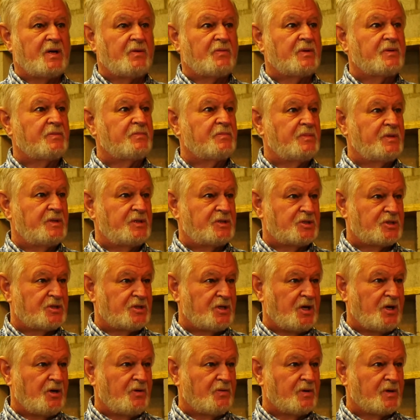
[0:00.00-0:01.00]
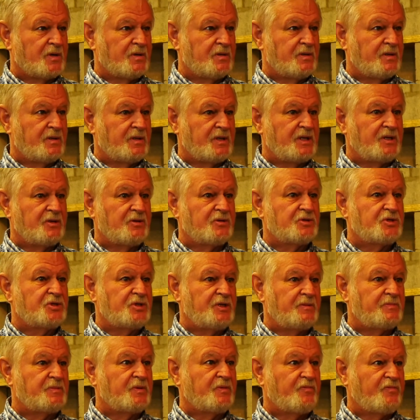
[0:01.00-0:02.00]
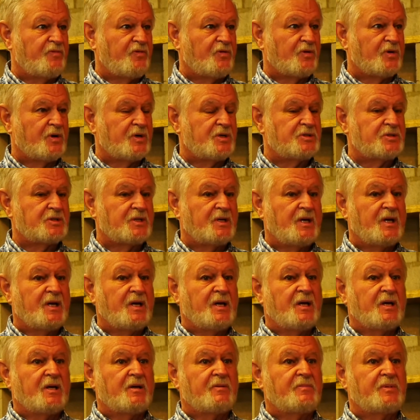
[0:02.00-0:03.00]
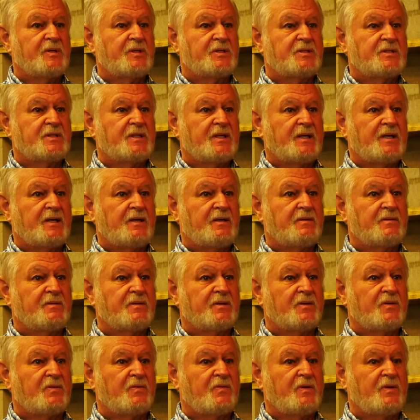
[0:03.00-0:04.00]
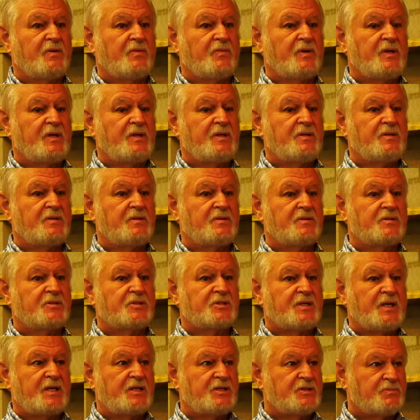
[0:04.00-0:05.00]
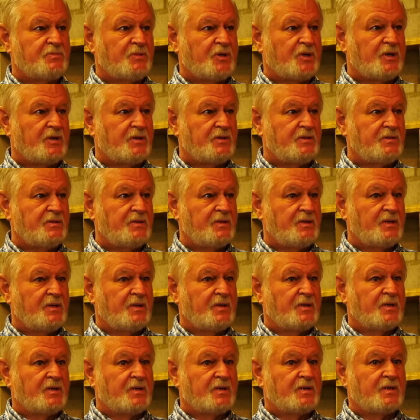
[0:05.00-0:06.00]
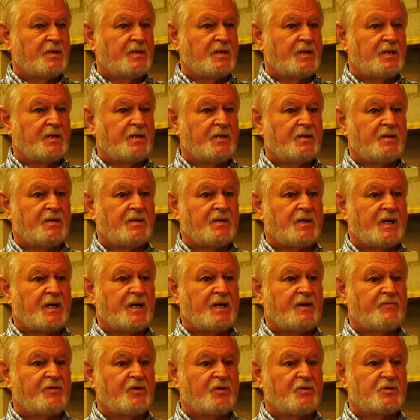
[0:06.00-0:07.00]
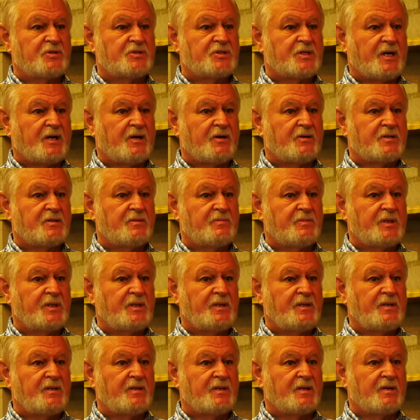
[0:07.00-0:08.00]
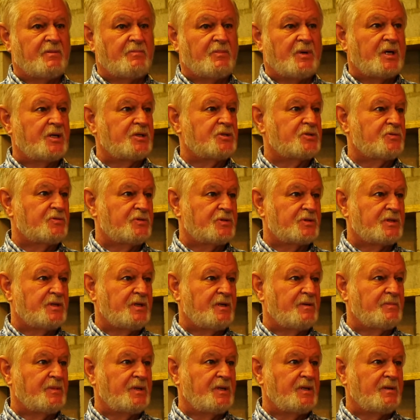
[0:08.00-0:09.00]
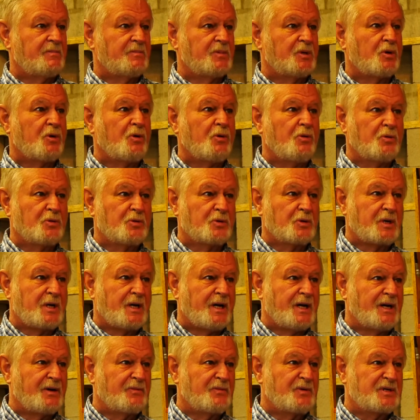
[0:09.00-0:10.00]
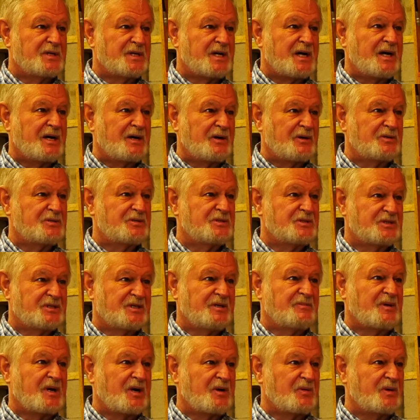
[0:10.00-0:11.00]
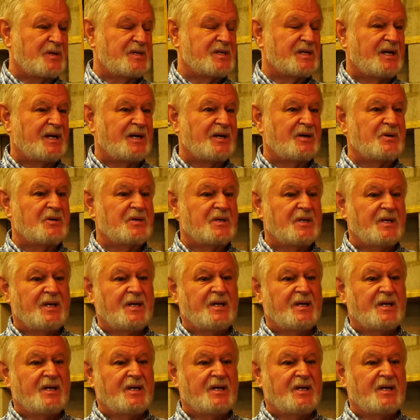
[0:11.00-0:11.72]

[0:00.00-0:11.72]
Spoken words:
when it's slower, and he'll ship them for us. But we stay small. I have no desire to be a monstrous company. I'm an older guy, retired, semi-retired.